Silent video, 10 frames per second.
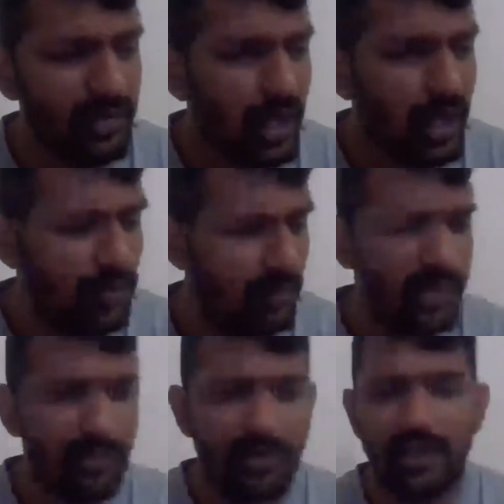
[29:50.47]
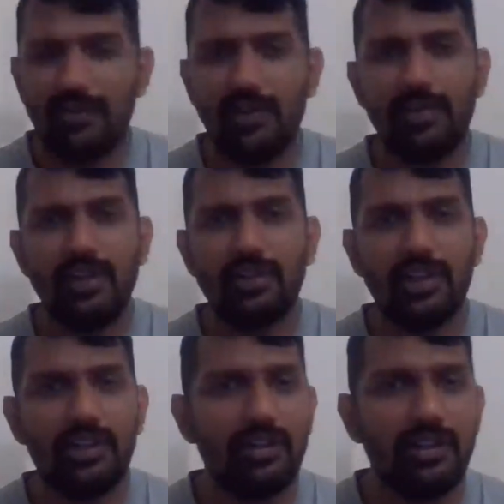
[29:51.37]
How my brain will be
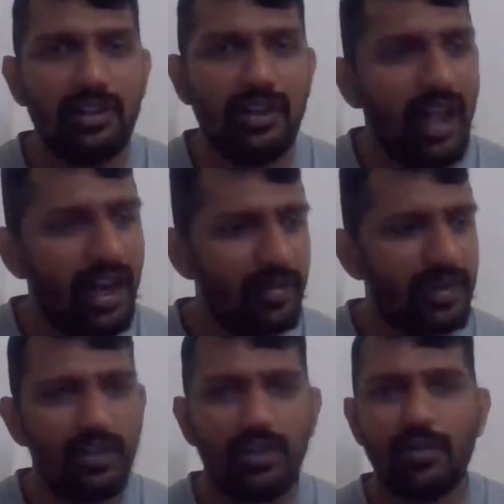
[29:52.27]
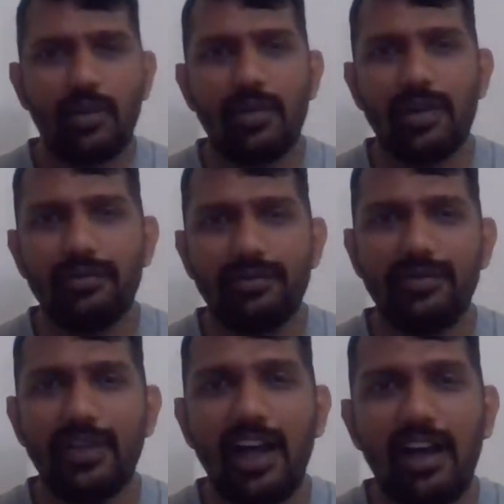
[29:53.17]
knowing in that particular problem?
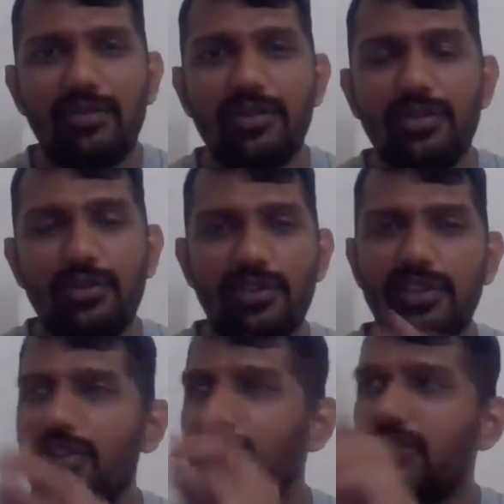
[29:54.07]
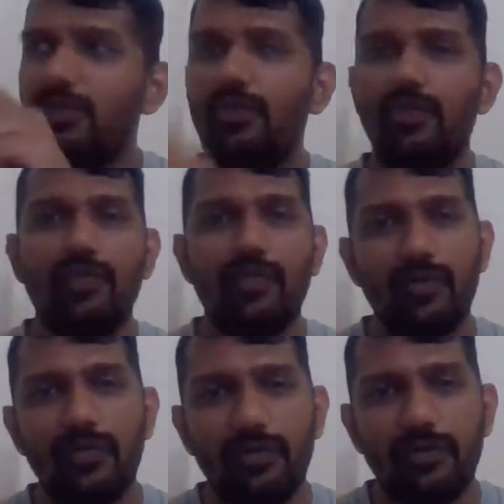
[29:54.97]
I have to use this
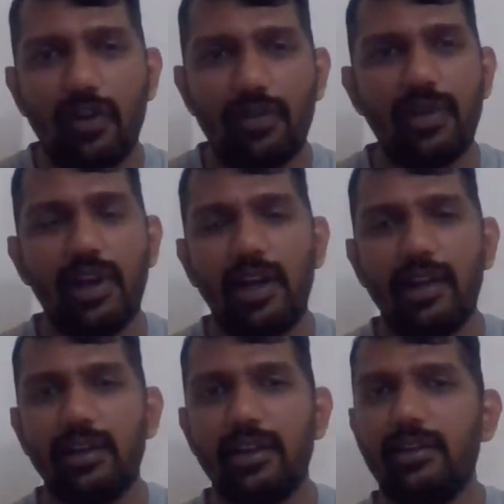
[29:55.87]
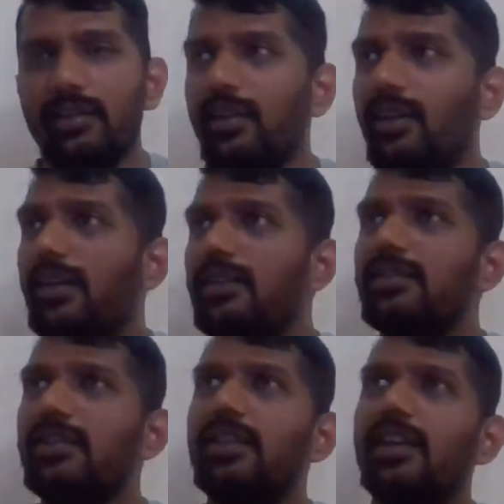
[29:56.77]
formula. I can
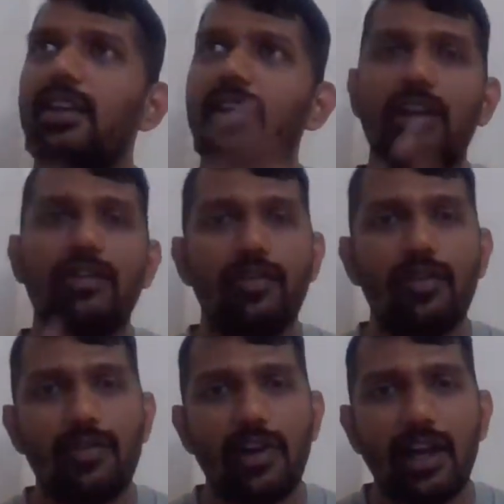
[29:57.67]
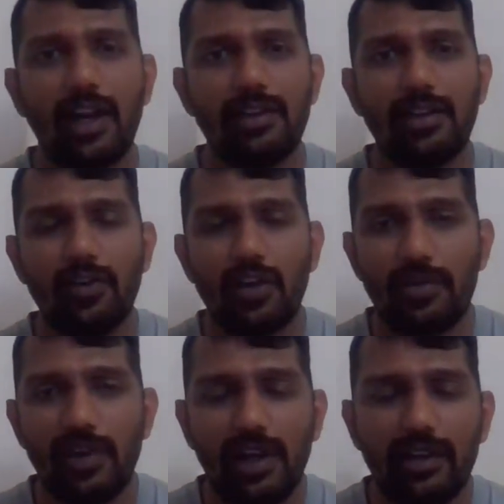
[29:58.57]
see there are like four, five other
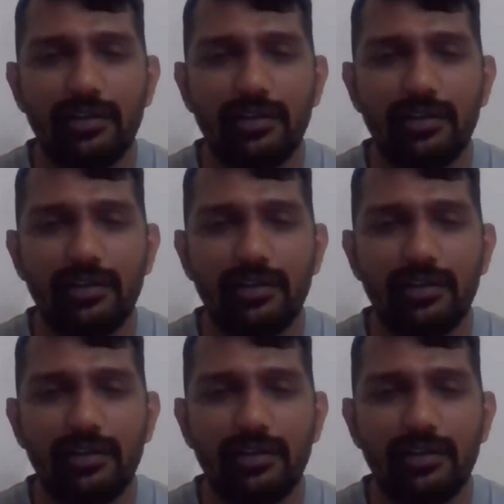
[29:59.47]
formula.